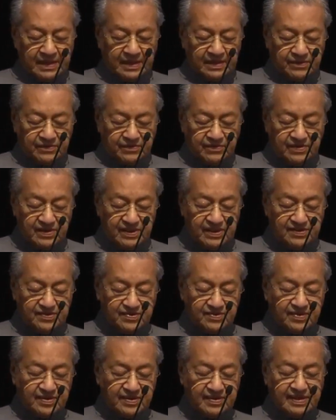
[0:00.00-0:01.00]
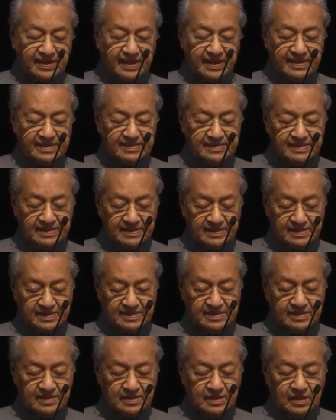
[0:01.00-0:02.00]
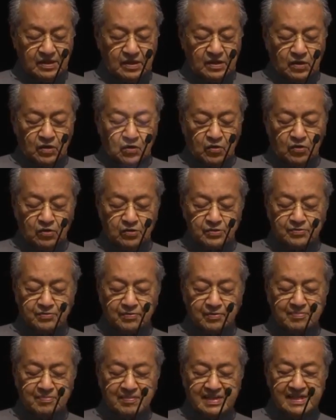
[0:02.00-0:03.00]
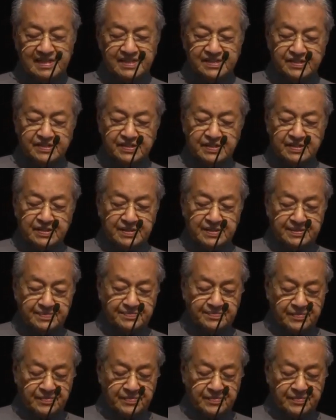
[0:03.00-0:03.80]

These challenges calls for Malaysia